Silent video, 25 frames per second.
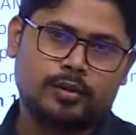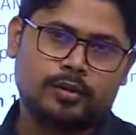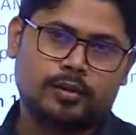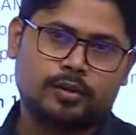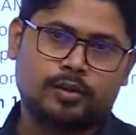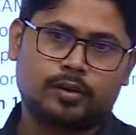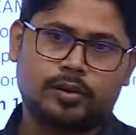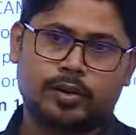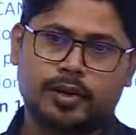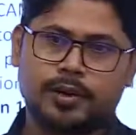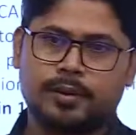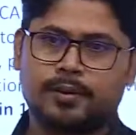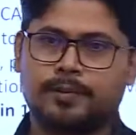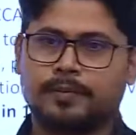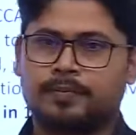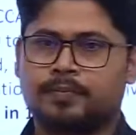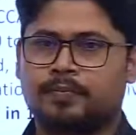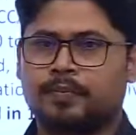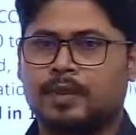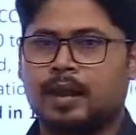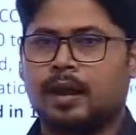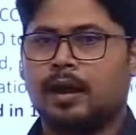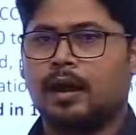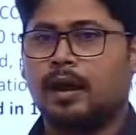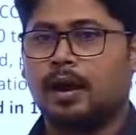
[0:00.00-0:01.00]
Okay.
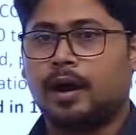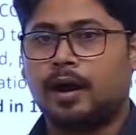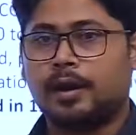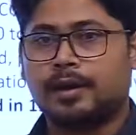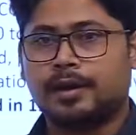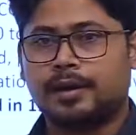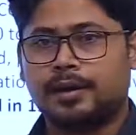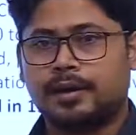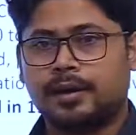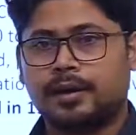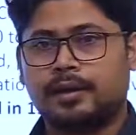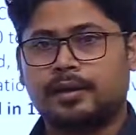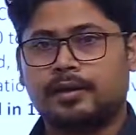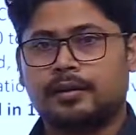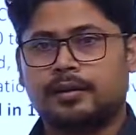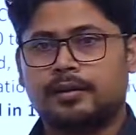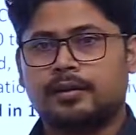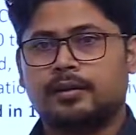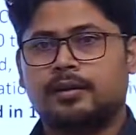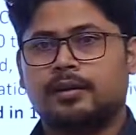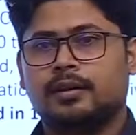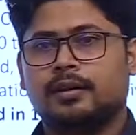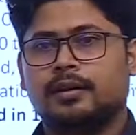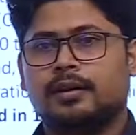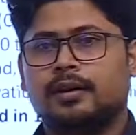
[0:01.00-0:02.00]
Arctic
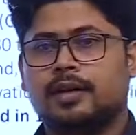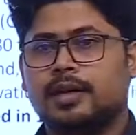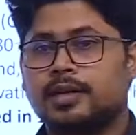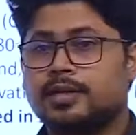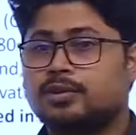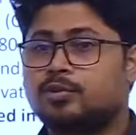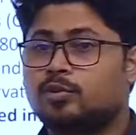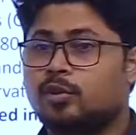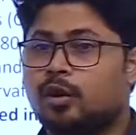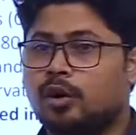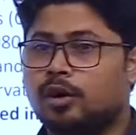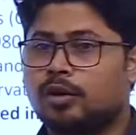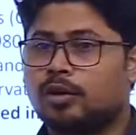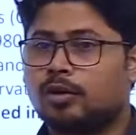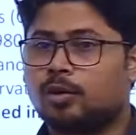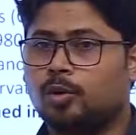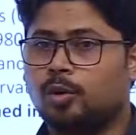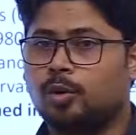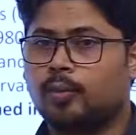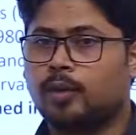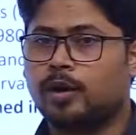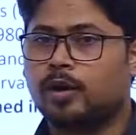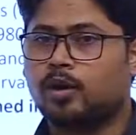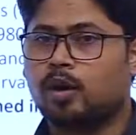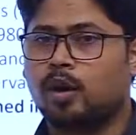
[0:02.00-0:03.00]
is not a
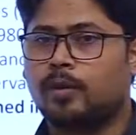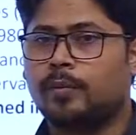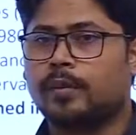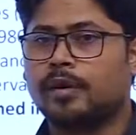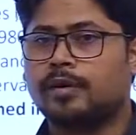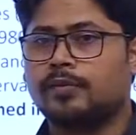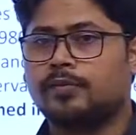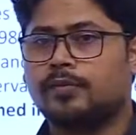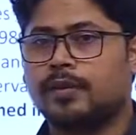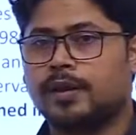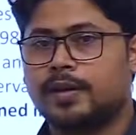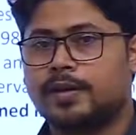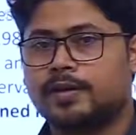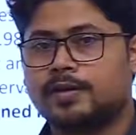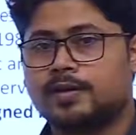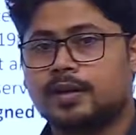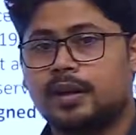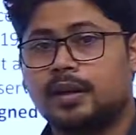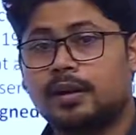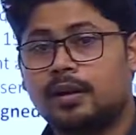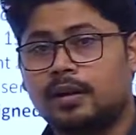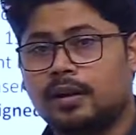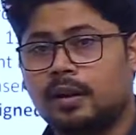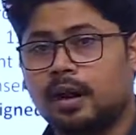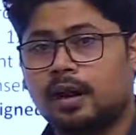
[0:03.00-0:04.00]
global common, whereas
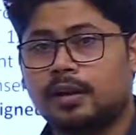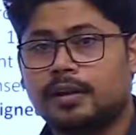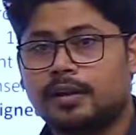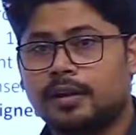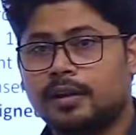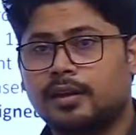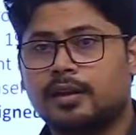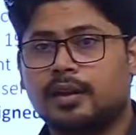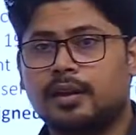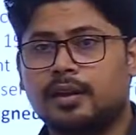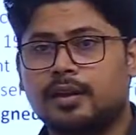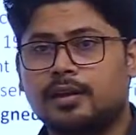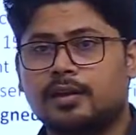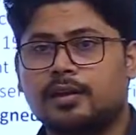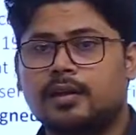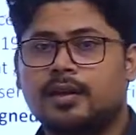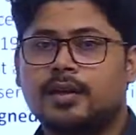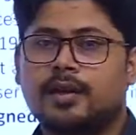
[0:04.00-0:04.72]
Antarctica